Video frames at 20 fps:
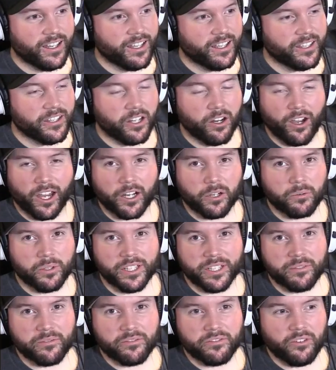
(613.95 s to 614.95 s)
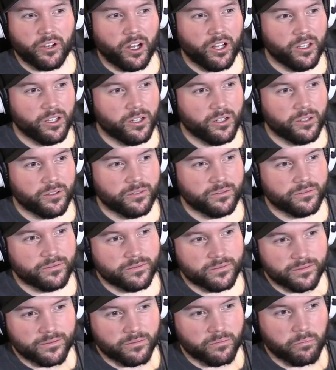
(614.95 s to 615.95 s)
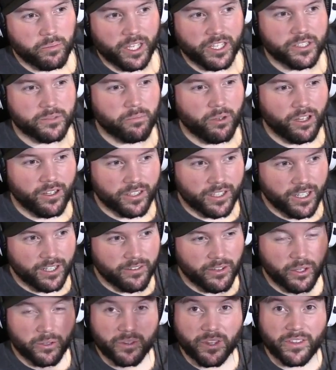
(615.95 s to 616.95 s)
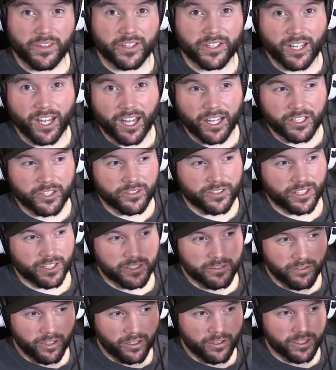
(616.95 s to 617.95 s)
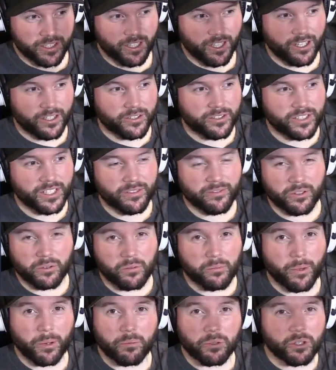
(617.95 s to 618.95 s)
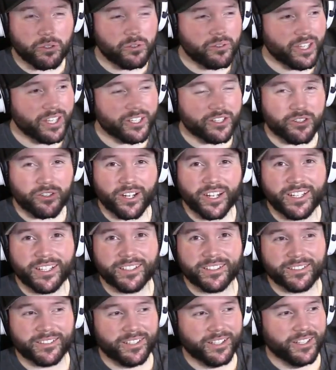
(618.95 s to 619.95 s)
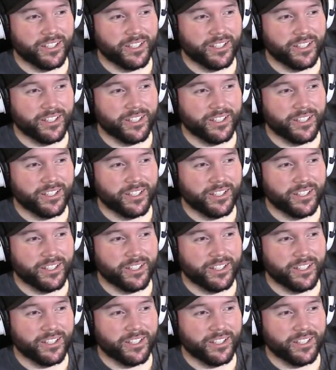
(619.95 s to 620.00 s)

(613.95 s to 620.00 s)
you know, I don't really even follow baseball enough other than the Dodgers. I just follow the Dodgers to even remember who they traded